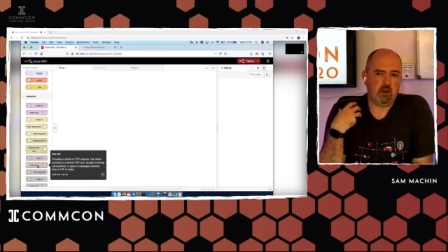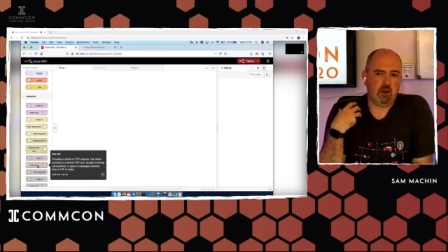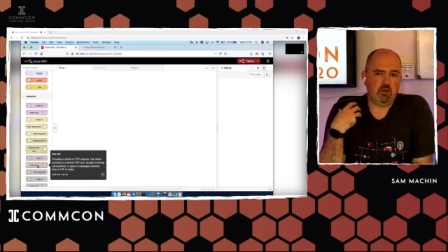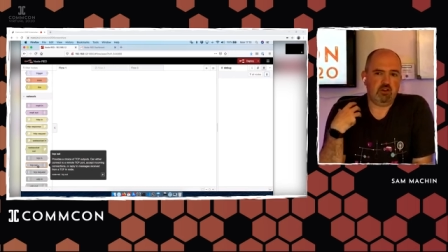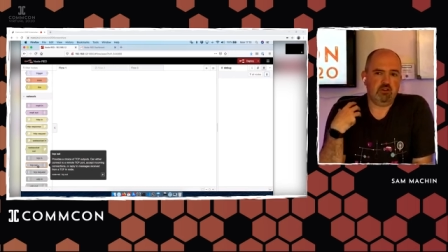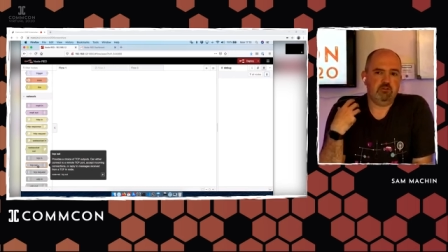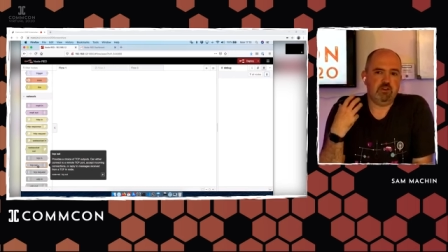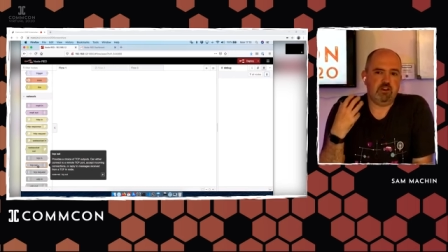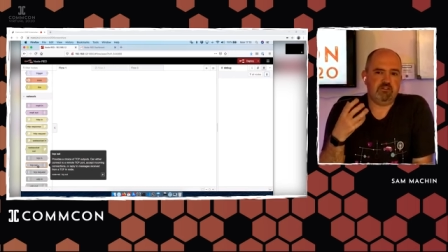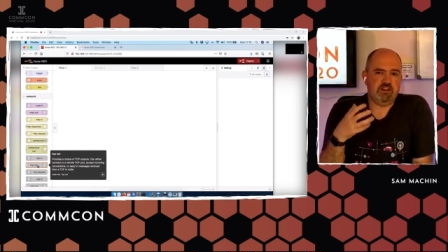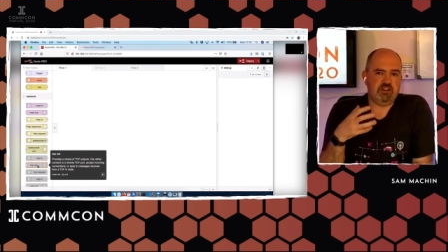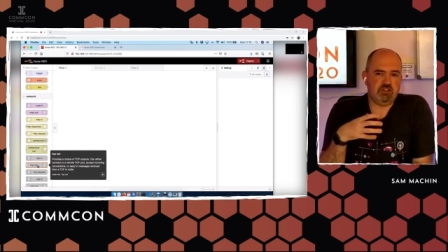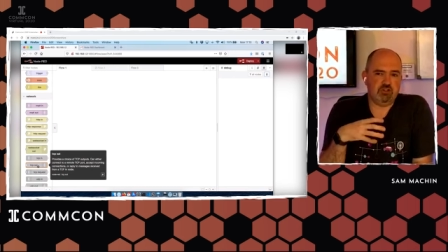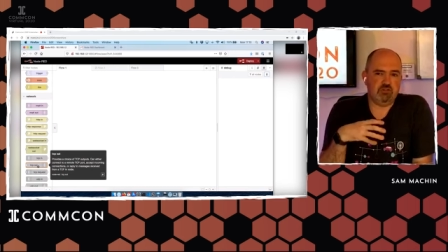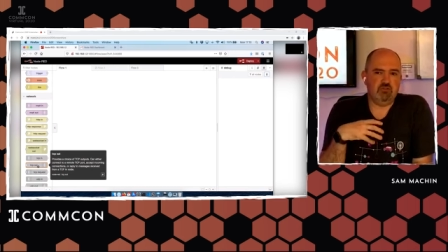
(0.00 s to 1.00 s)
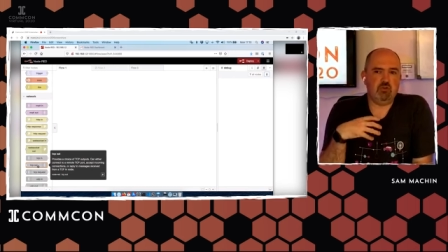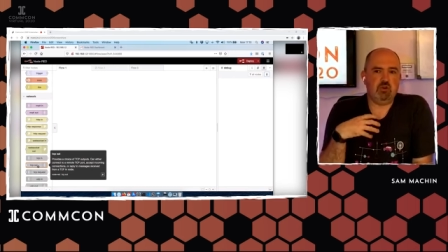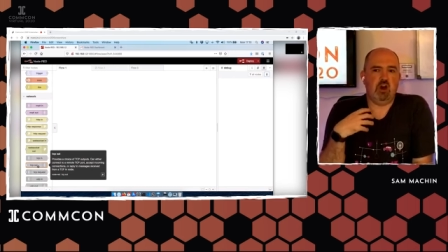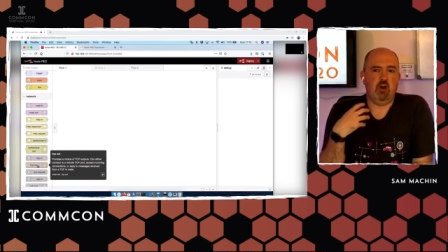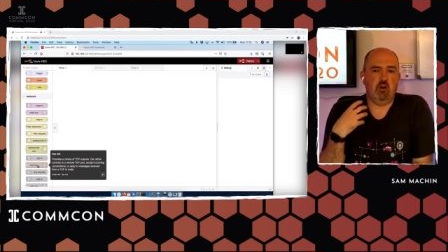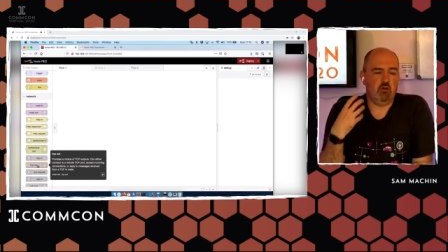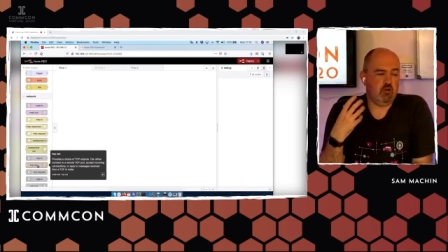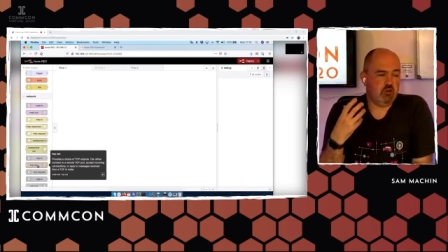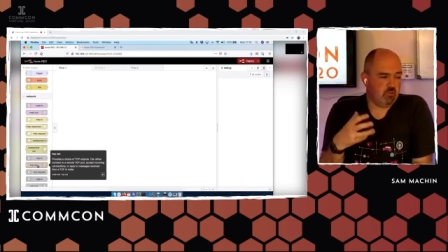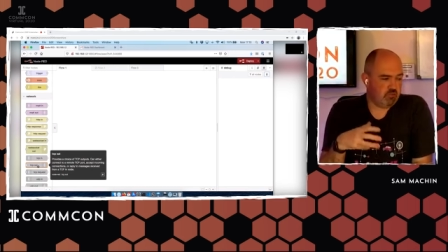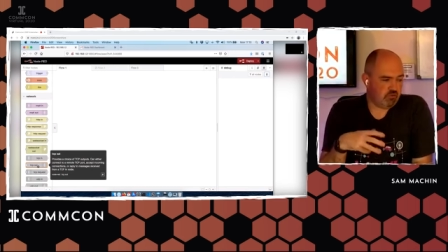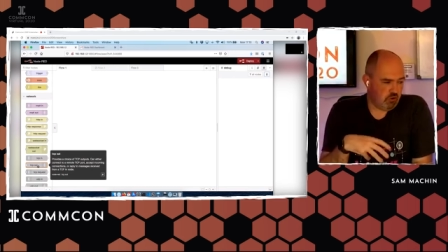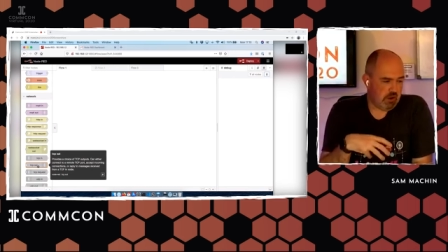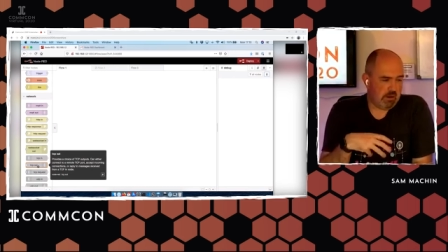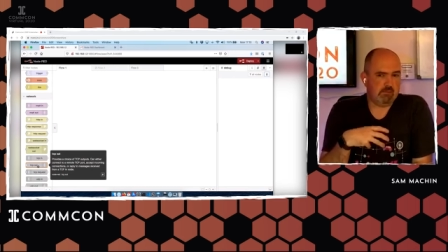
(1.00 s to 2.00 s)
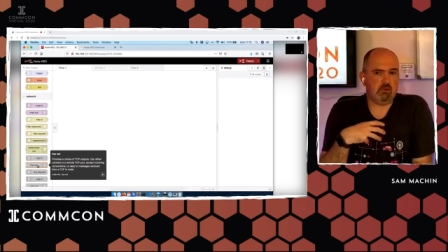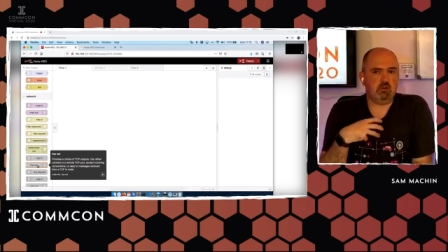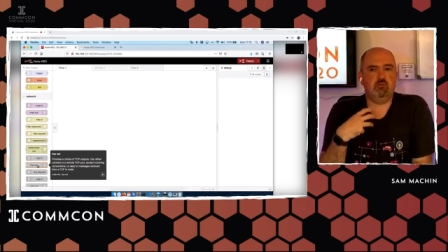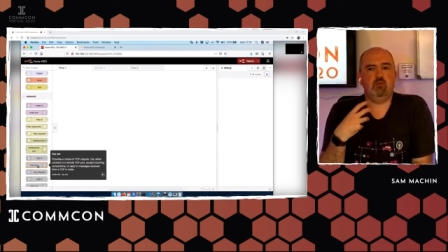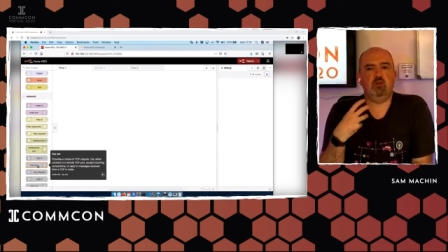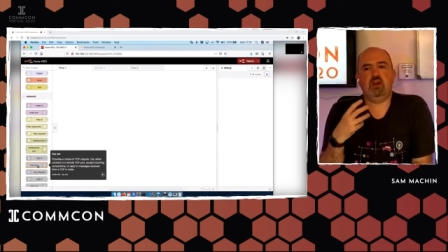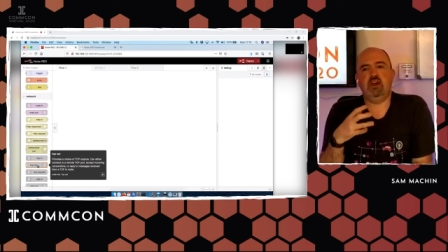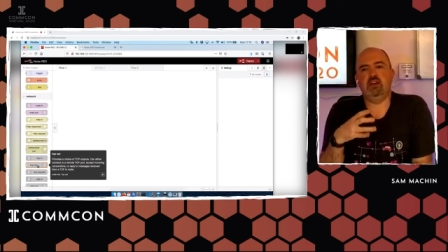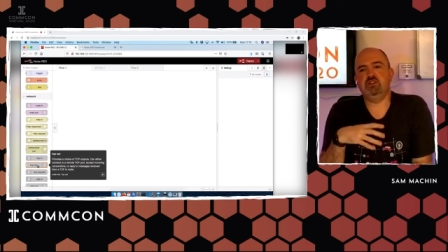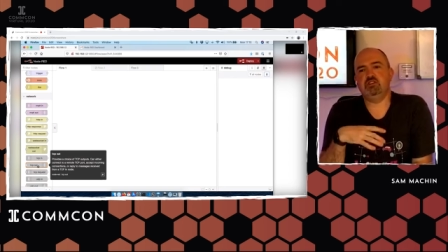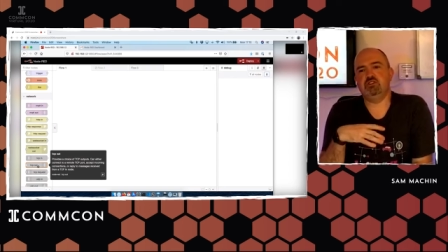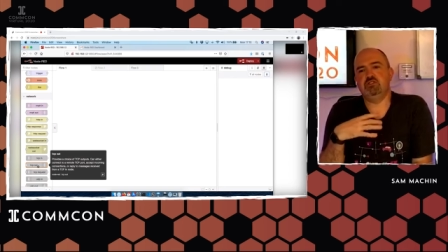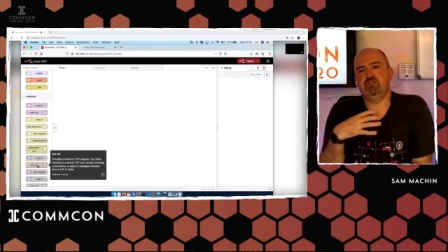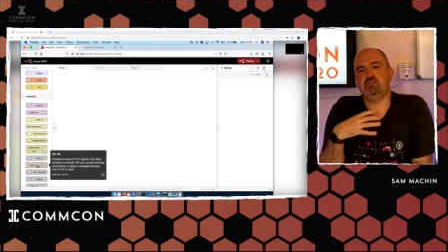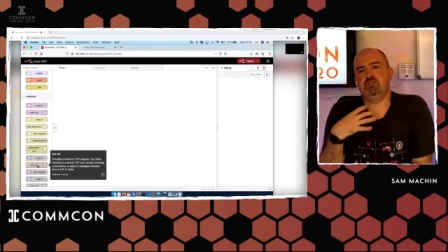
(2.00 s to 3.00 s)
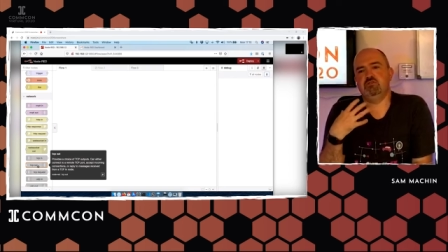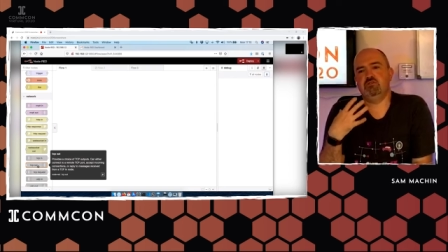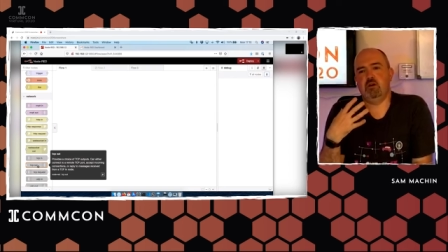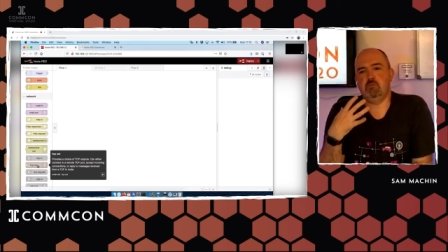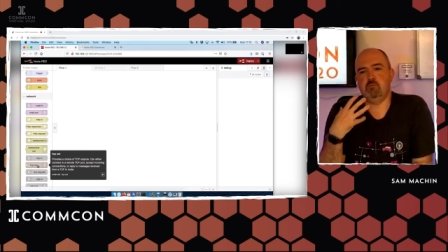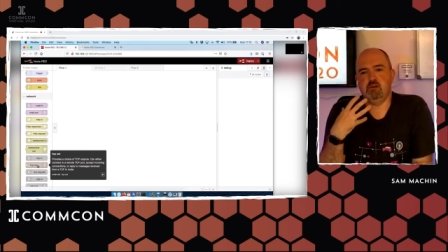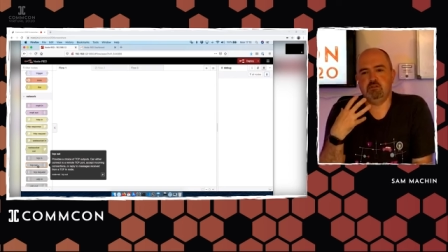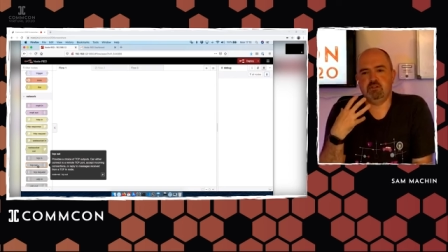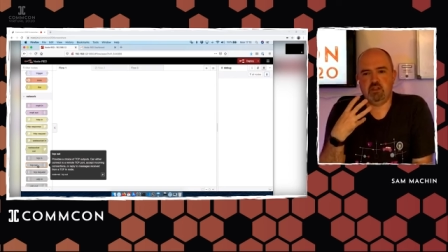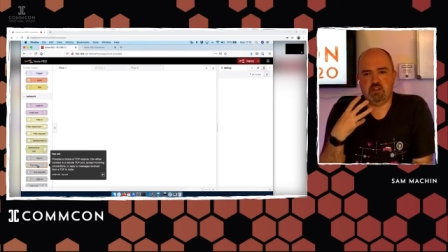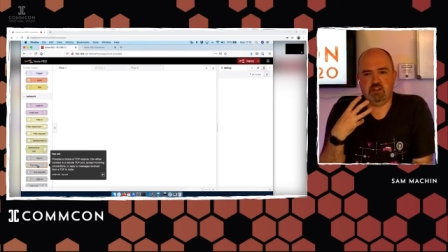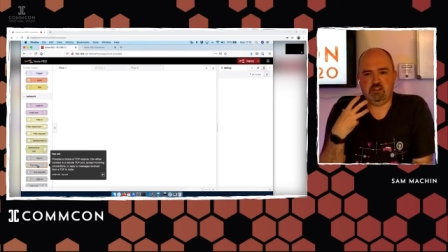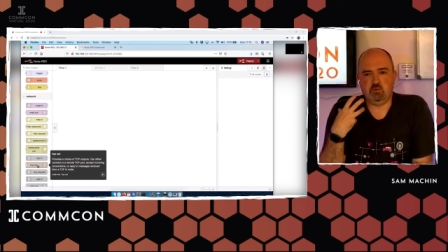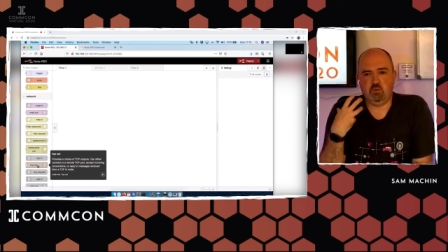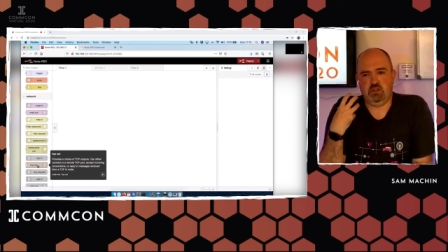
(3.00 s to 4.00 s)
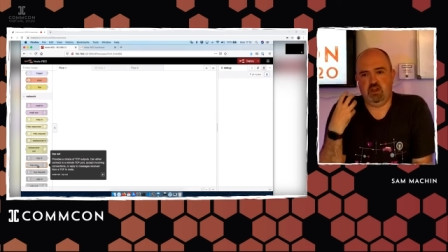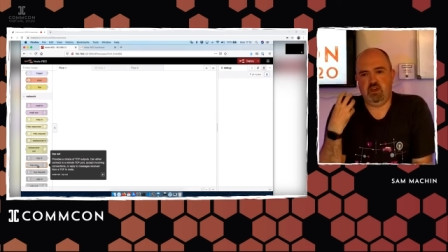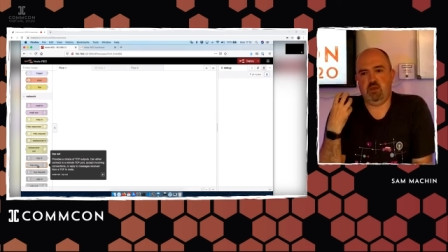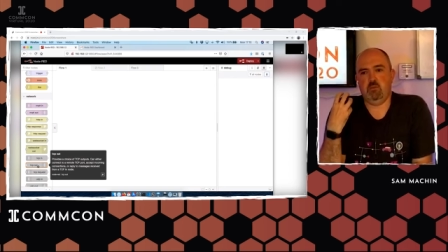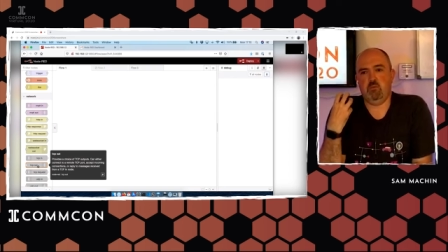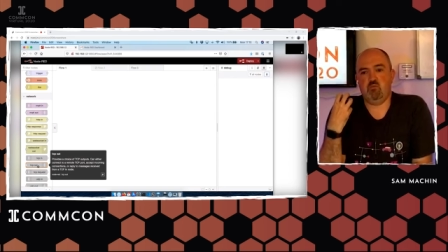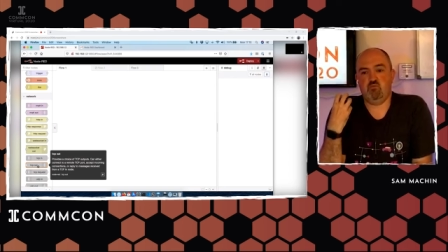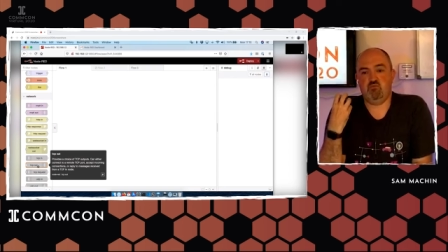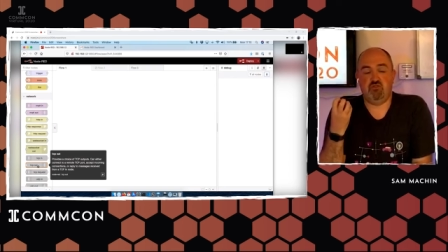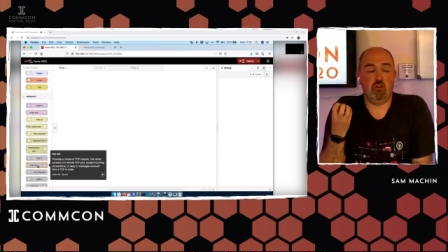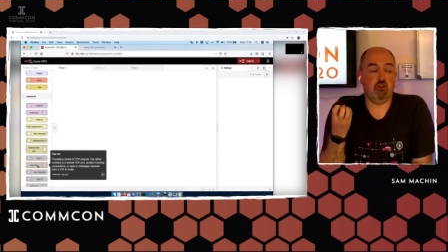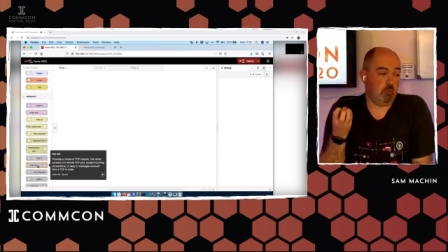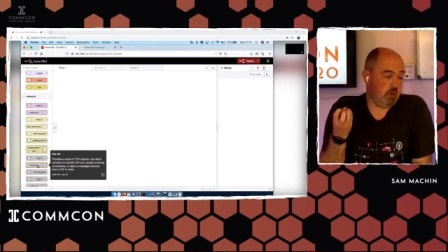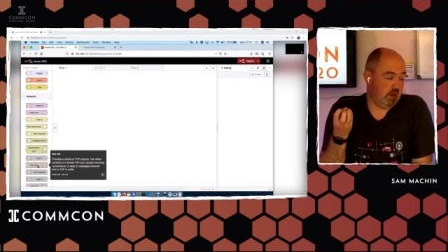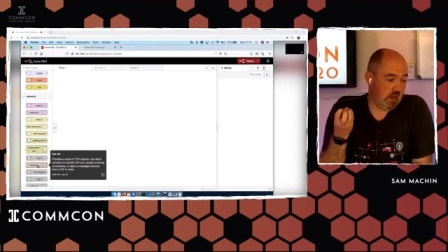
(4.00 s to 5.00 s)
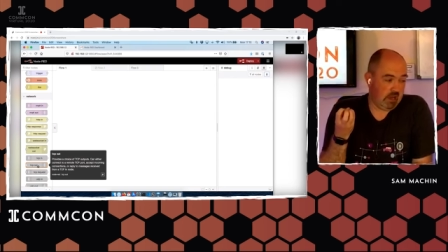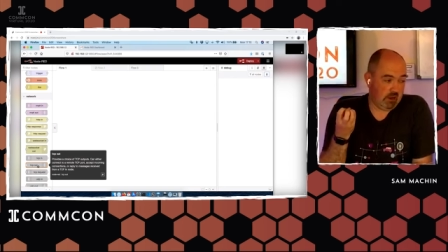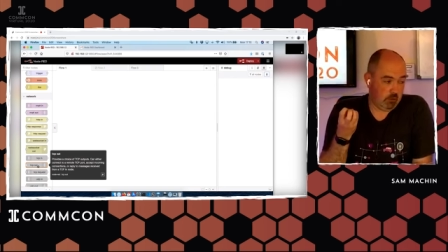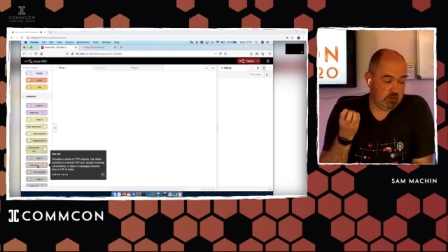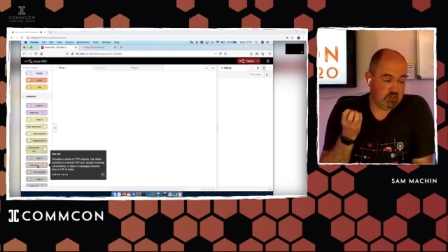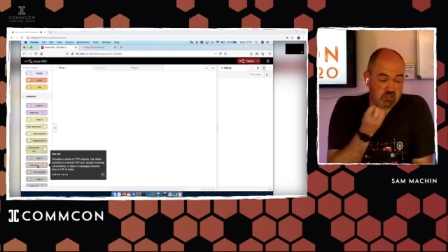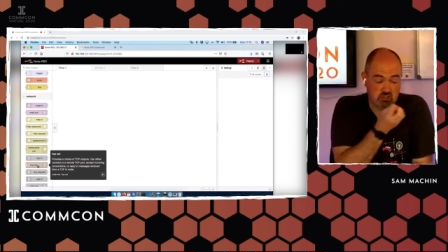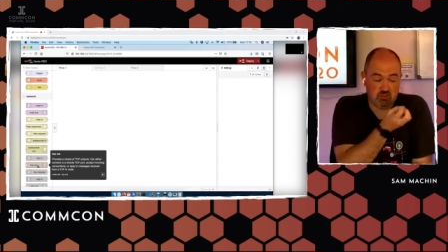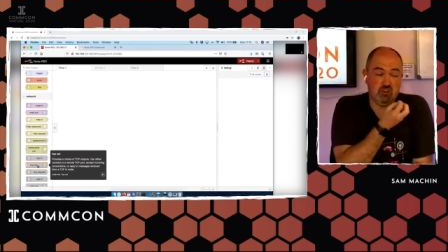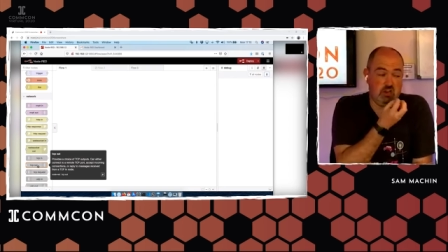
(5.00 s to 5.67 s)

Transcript: you know, configuration through code and programmable communications and building things with a programming language,